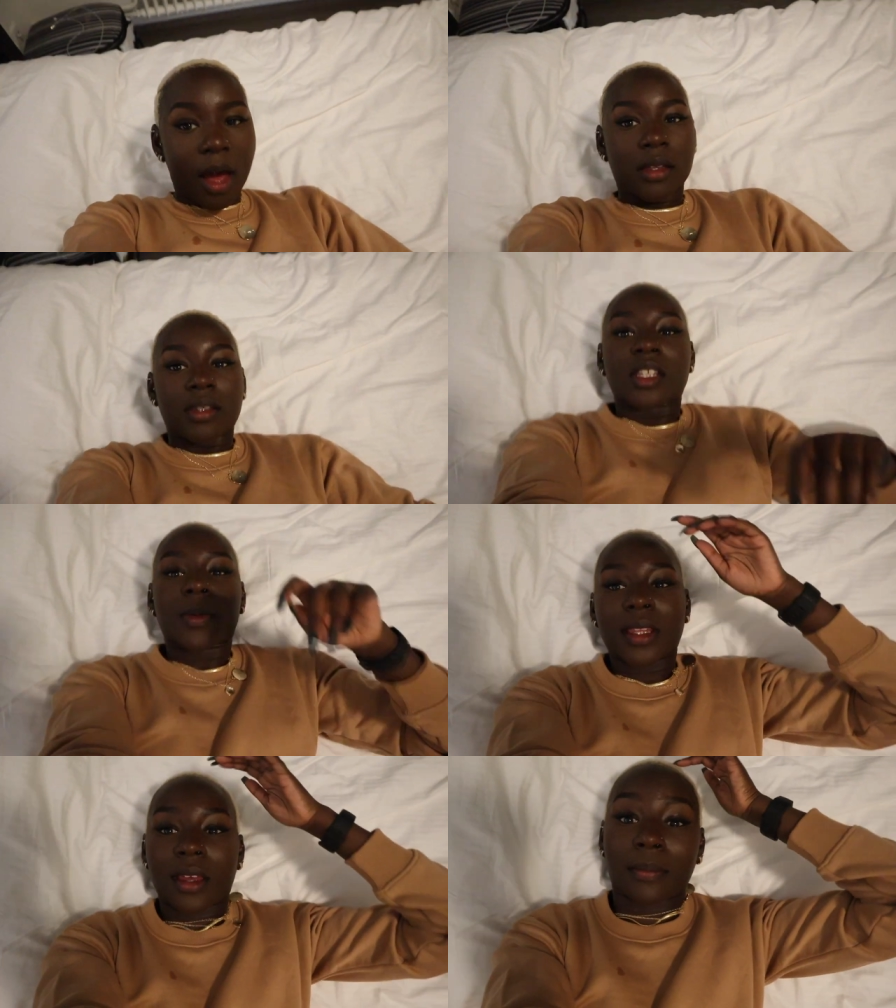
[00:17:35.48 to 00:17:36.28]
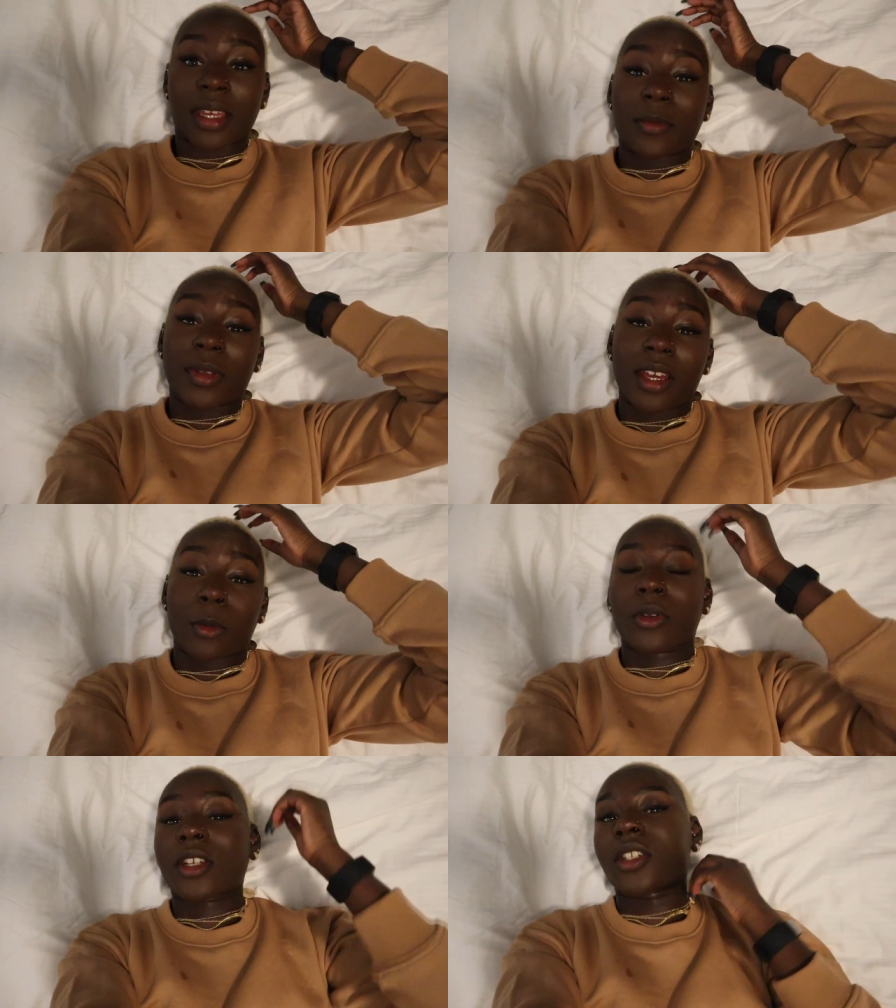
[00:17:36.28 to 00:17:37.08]
I anticipate that maybe I
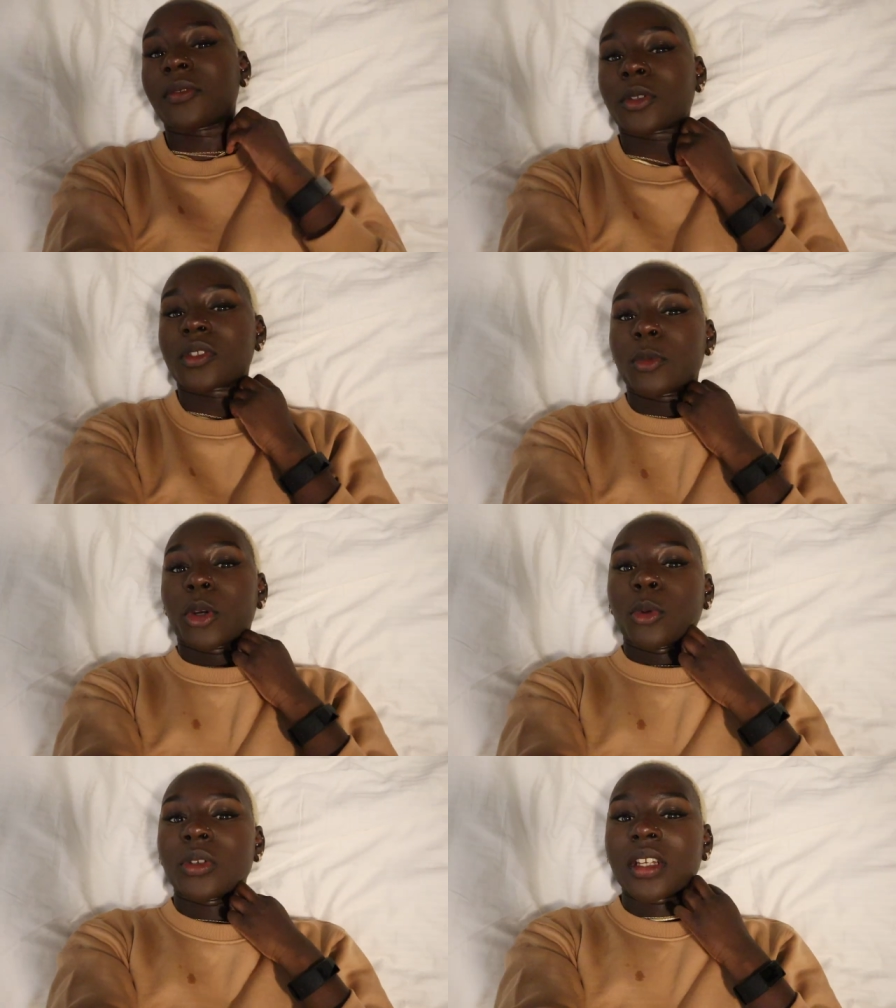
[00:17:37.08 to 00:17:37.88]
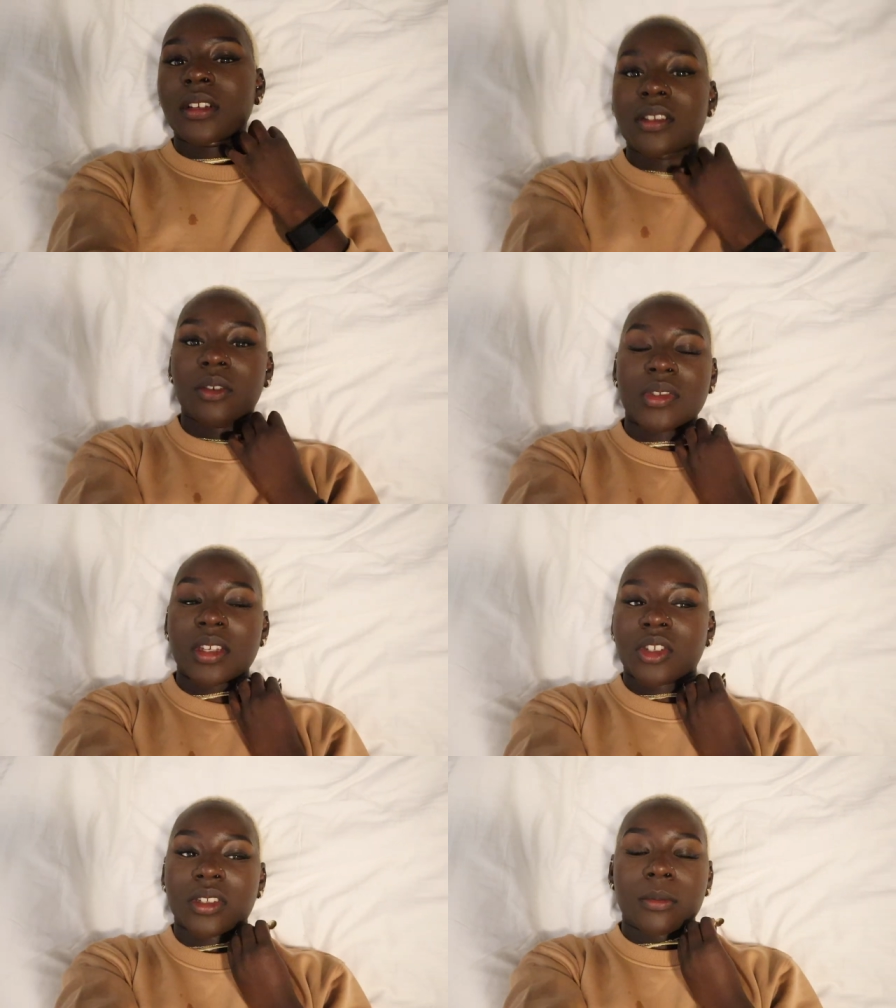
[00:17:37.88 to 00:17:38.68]
won't actually vlog tomorrow morning because
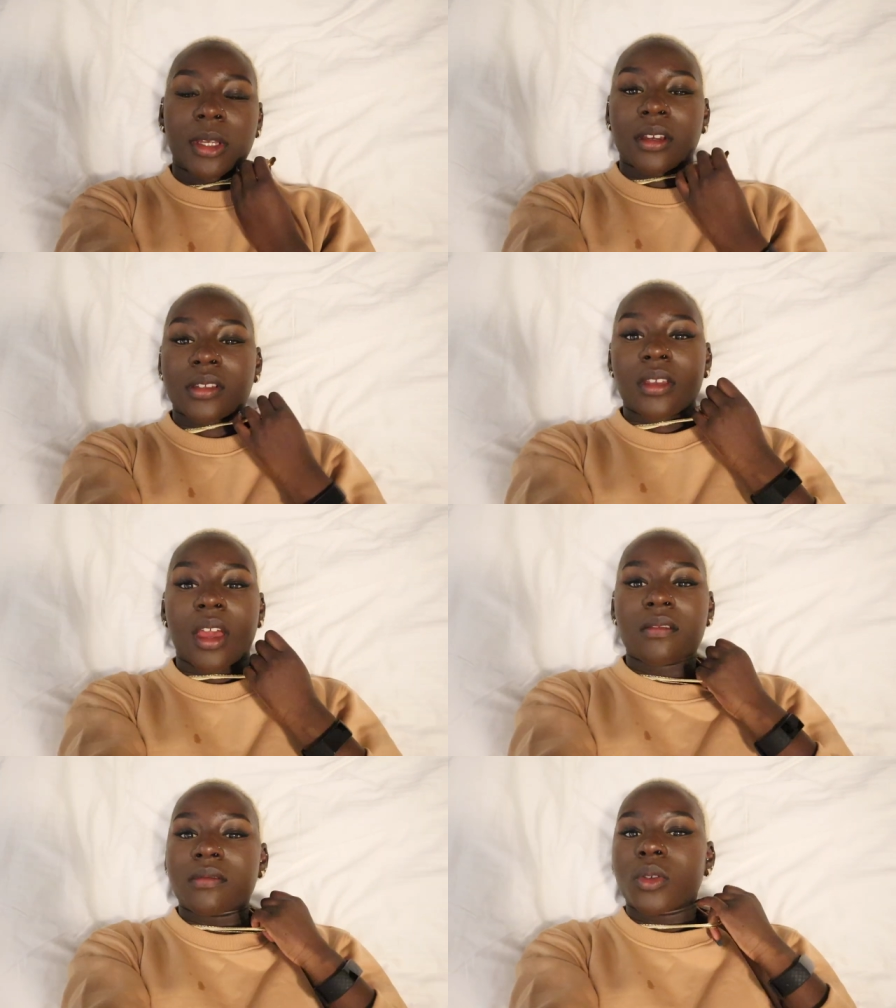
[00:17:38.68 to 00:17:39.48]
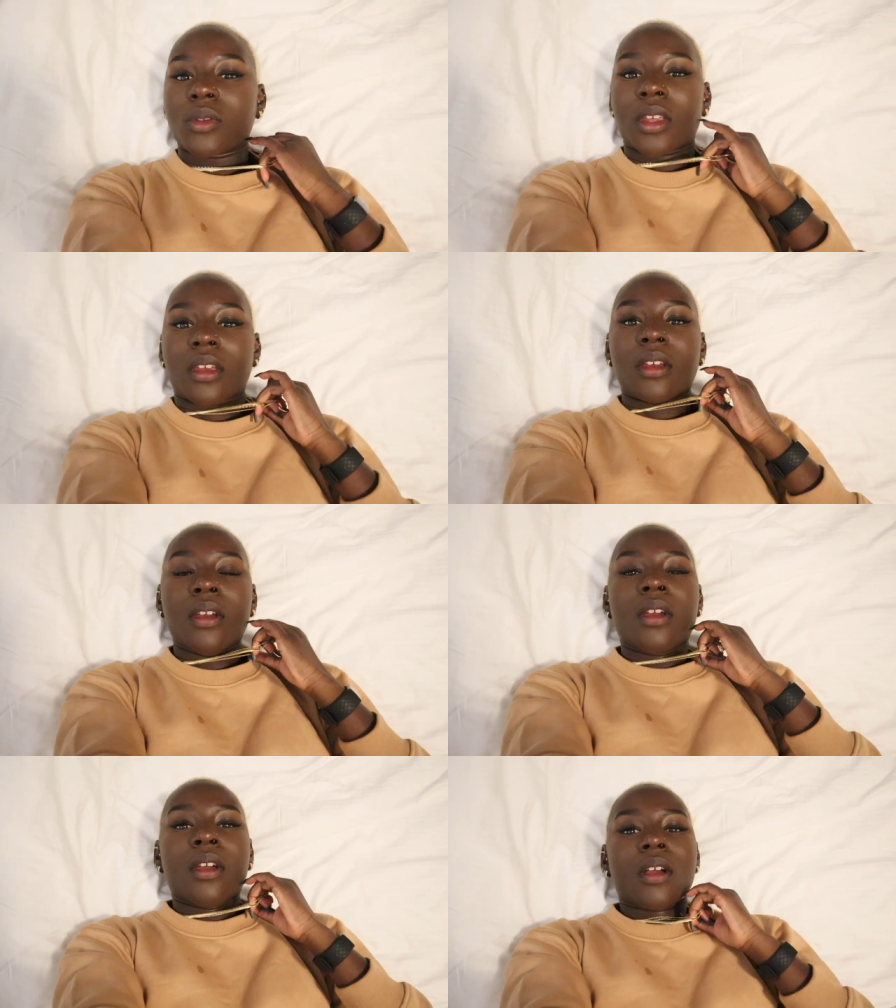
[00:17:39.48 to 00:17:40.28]
obviously it's just going to be us getting to the
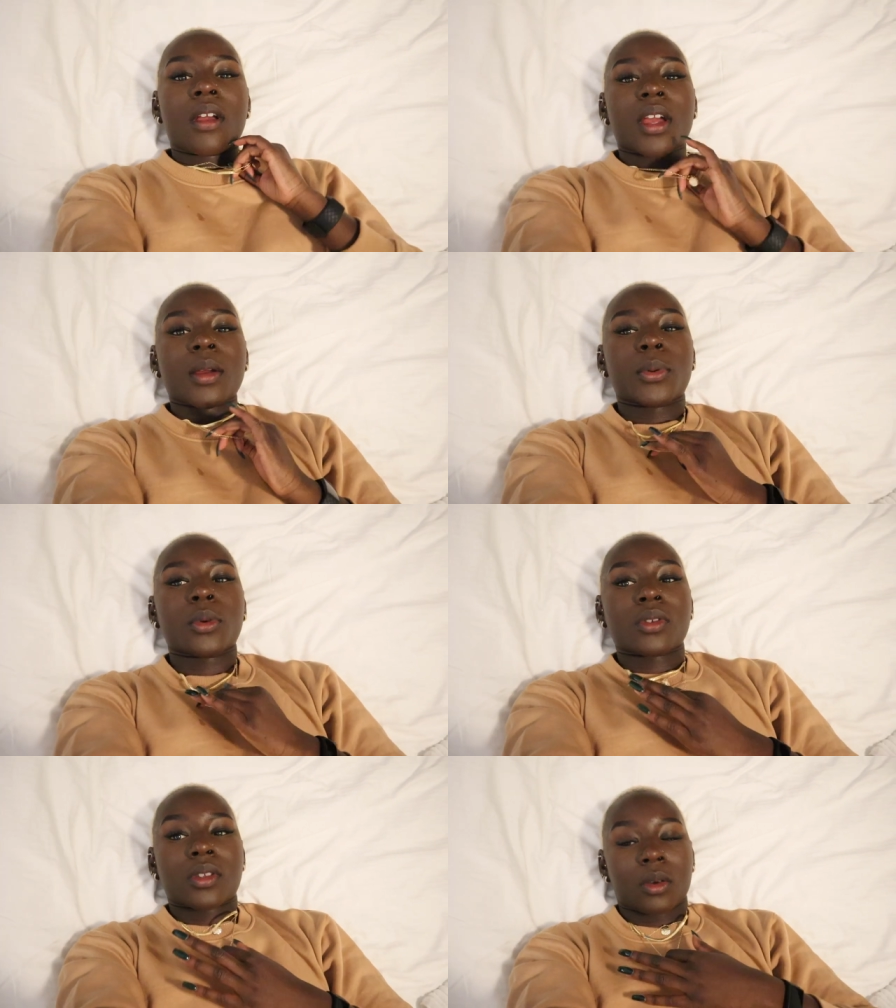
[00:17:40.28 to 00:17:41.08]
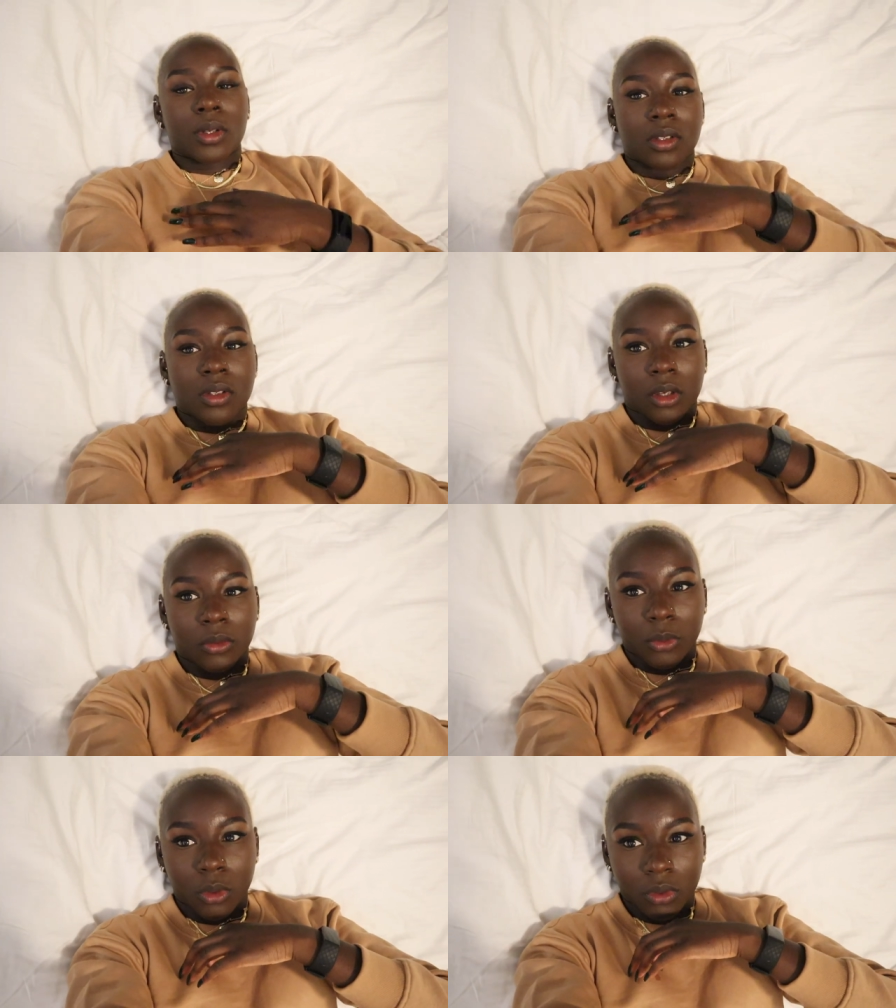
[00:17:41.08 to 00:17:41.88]
airport, so on and
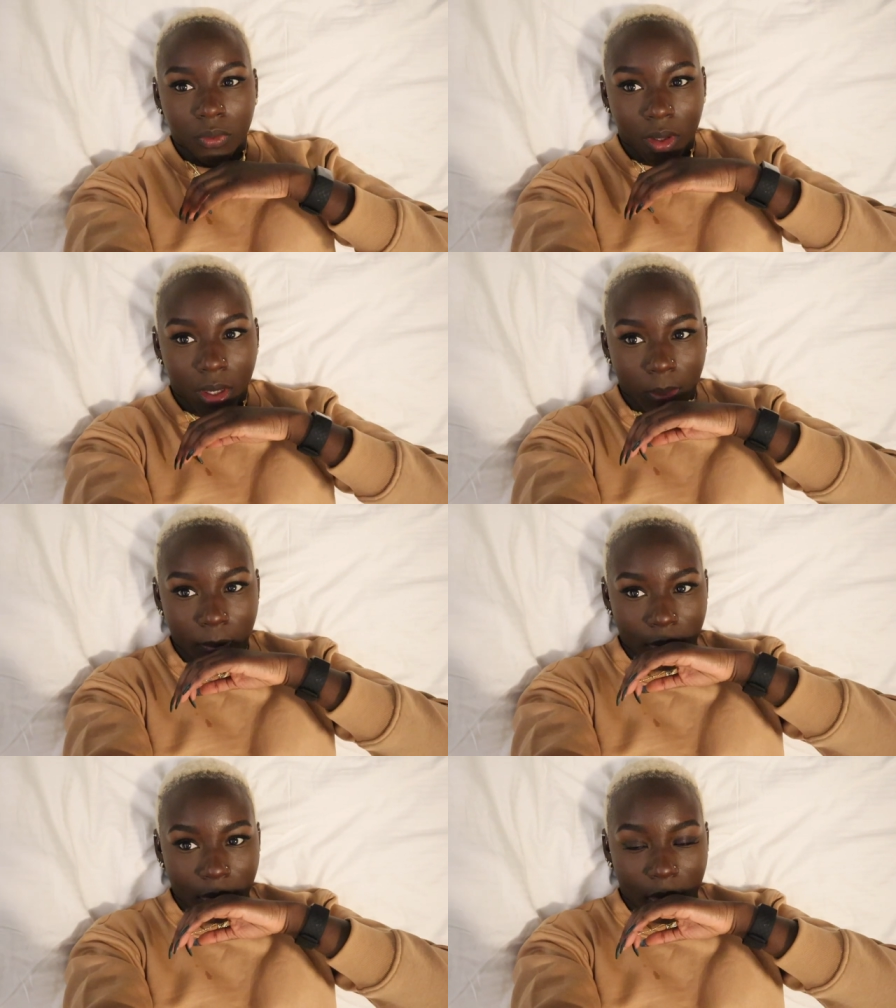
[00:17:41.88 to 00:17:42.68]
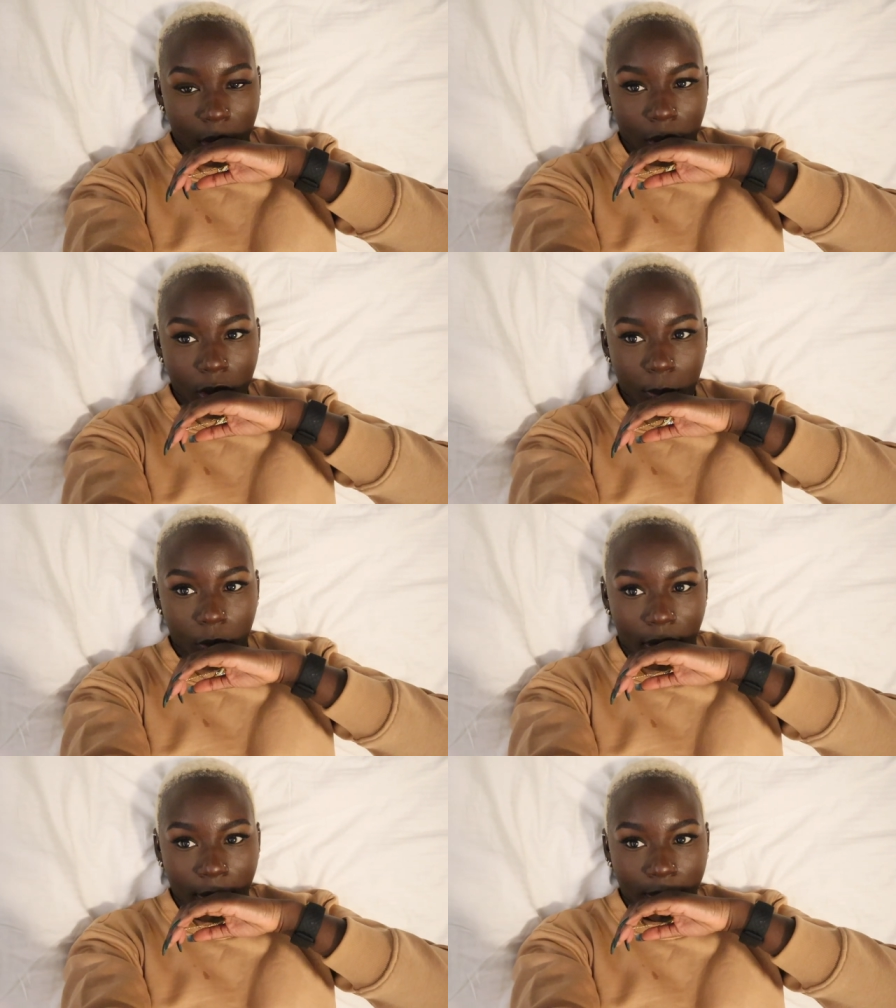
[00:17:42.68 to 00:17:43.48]
so forth. Um, let me put you
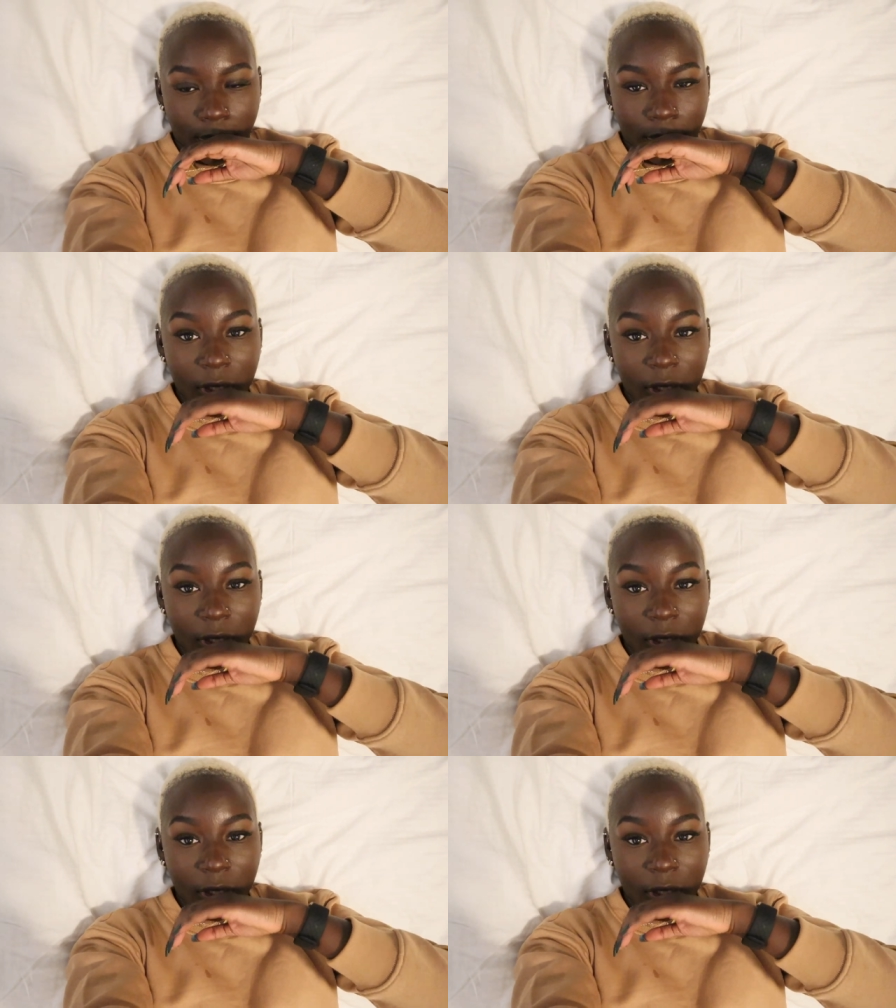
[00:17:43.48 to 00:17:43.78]
more here.